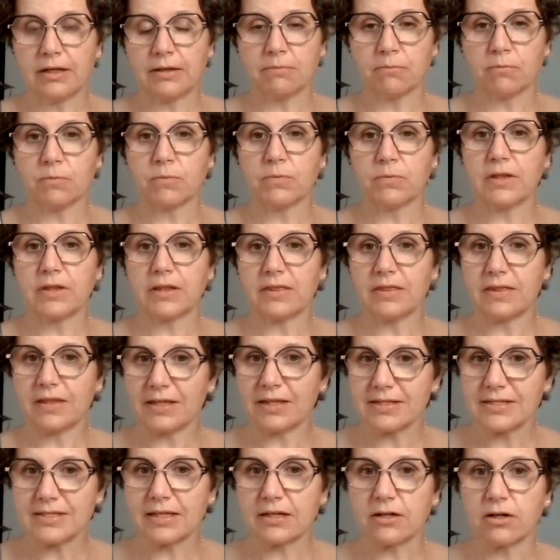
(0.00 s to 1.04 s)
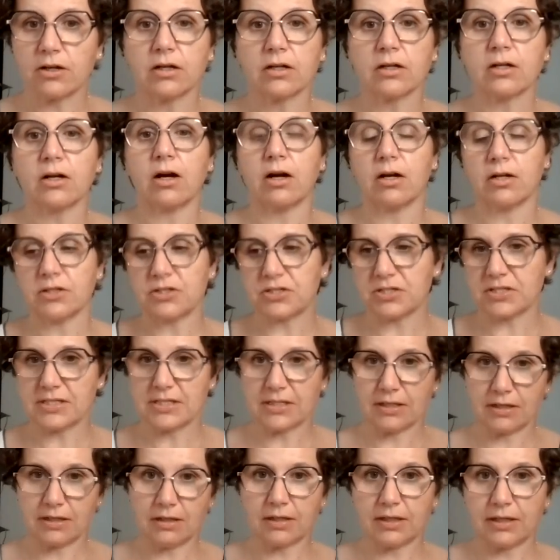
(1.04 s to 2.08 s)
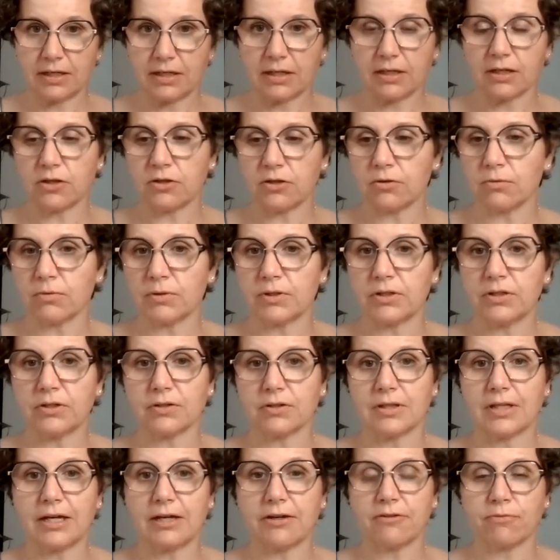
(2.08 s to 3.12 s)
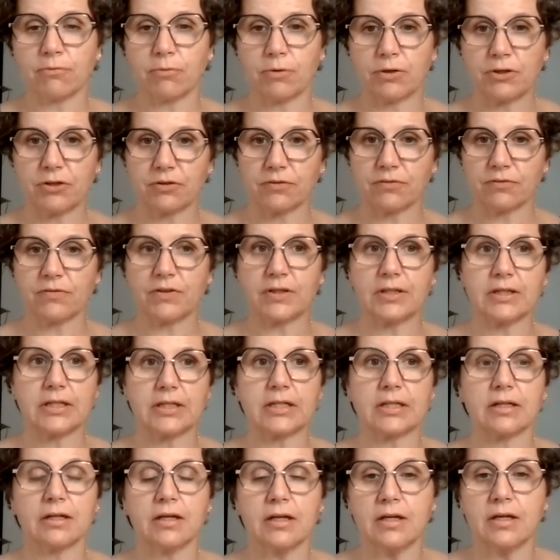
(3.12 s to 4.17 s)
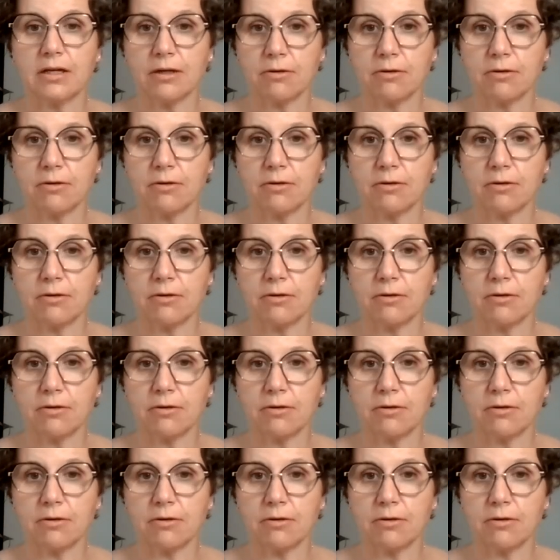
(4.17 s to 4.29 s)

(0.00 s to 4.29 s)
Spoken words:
and the things that are unconsciously leading you in your life when you're feeling